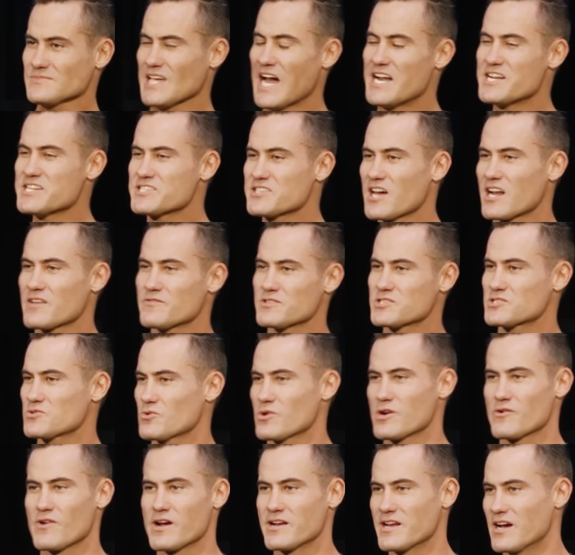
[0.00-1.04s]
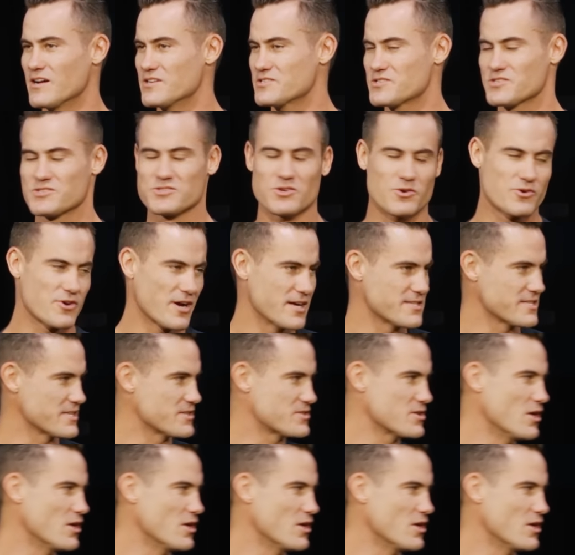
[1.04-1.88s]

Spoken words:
I just thought of a story right now. This is so crazy.